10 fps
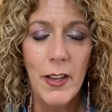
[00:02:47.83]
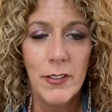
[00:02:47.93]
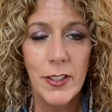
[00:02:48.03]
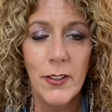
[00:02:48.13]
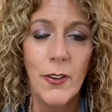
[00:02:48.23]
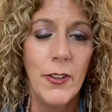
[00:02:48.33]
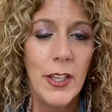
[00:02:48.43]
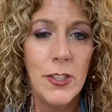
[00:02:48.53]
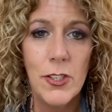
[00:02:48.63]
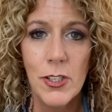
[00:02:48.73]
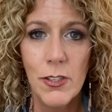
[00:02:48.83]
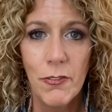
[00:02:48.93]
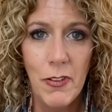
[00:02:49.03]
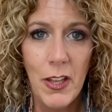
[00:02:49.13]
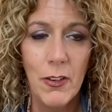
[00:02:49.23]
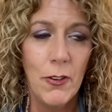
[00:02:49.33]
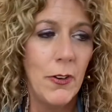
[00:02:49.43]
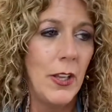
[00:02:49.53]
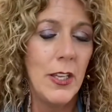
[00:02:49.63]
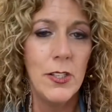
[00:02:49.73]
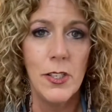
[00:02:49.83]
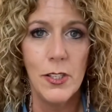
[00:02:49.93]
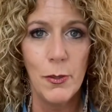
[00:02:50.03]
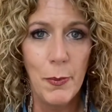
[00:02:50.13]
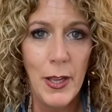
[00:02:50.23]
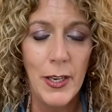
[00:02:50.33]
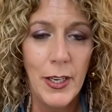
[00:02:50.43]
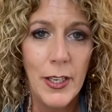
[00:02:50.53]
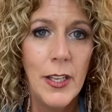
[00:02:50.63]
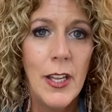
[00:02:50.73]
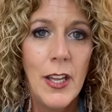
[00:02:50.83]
It was like, oh, that's just a feather, or that's just a penny.